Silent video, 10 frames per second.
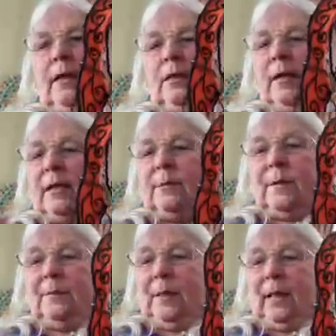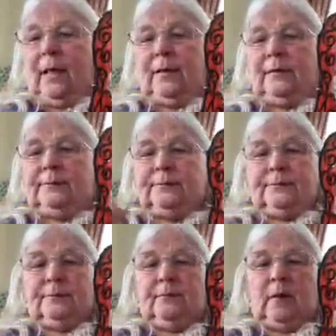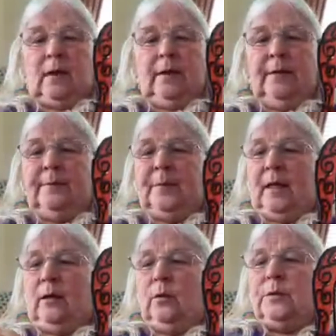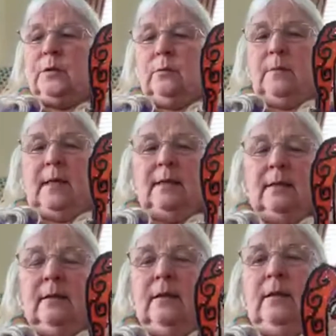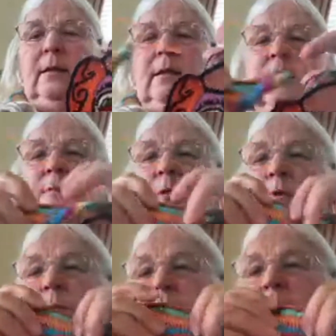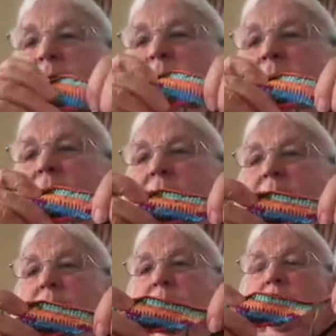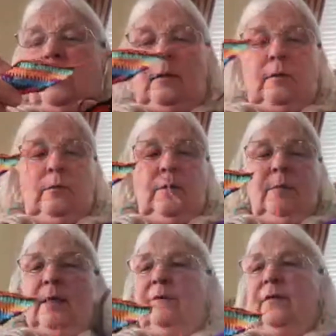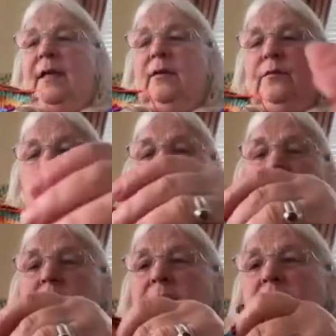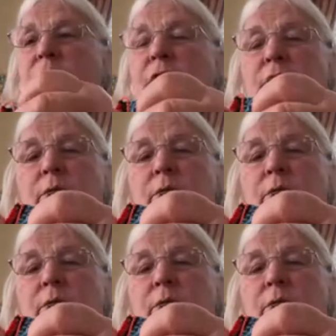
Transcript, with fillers: So that's my plan um, I also made a, a small piece here with my favourite stitch.